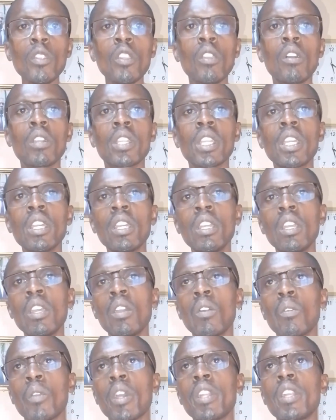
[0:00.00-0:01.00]
okay,
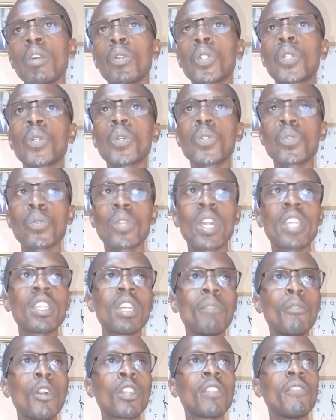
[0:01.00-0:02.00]
where they will choose to write
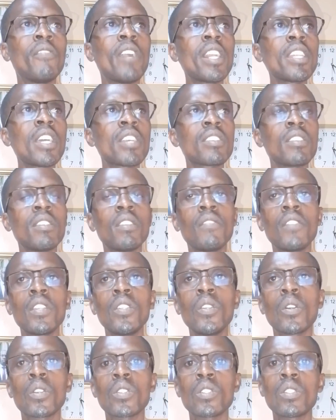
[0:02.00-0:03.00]
about various
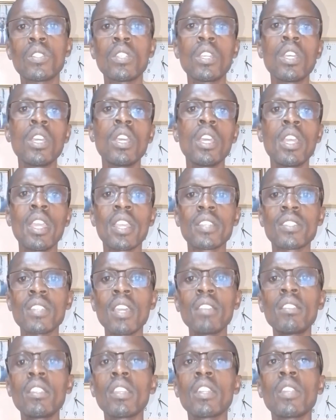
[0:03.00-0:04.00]
individuals.
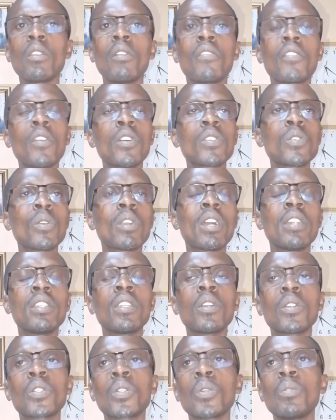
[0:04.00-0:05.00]
Excitingly, of course, you can
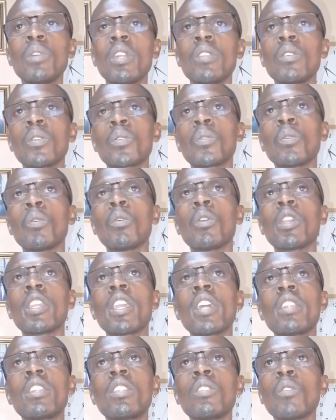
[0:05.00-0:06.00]
tell children to
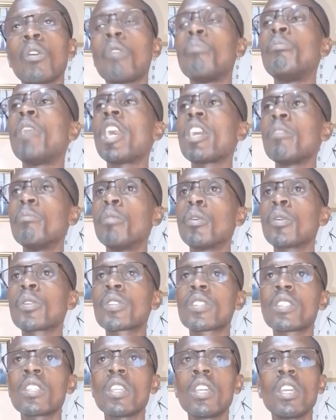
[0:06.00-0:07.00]
get or buy
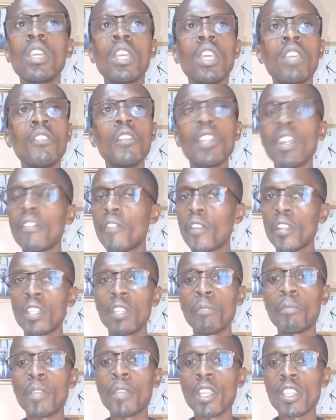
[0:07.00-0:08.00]
books, even a
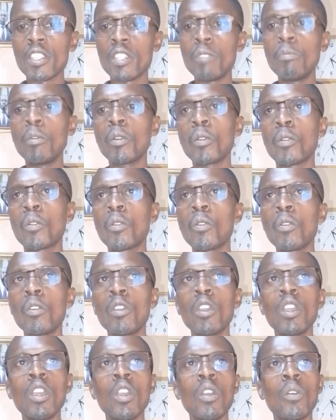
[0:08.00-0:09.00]
40-page book,
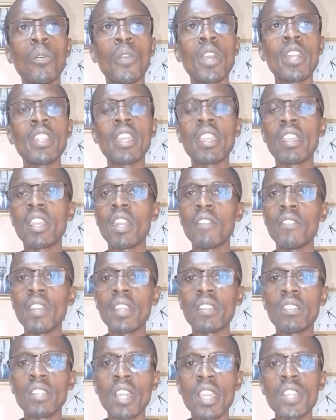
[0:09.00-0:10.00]
where they cover
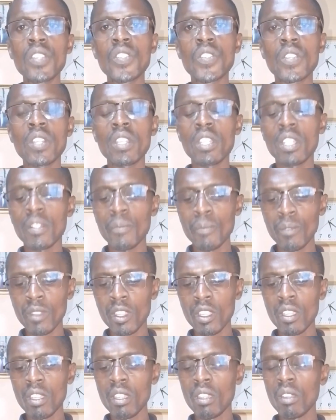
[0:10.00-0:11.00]
it nicely,
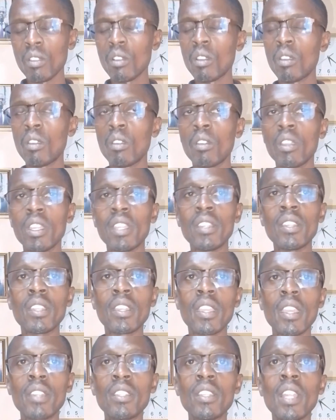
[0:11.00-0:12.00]

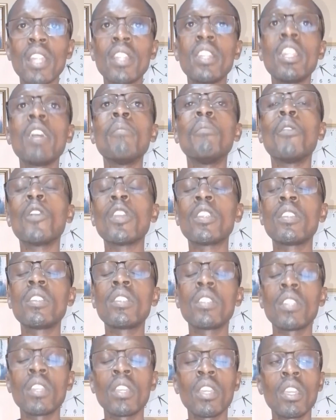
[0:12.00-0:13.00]
indicate it and label it.
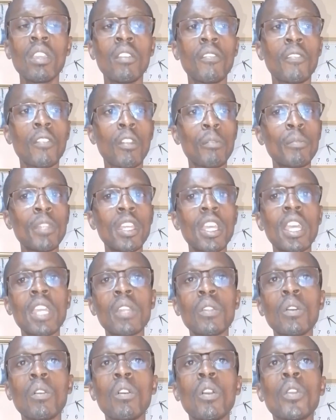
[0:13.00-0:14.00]
From there,
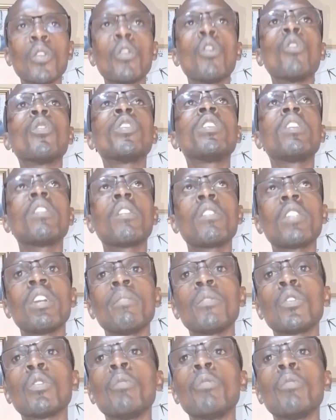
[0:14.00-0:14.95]
you tell them to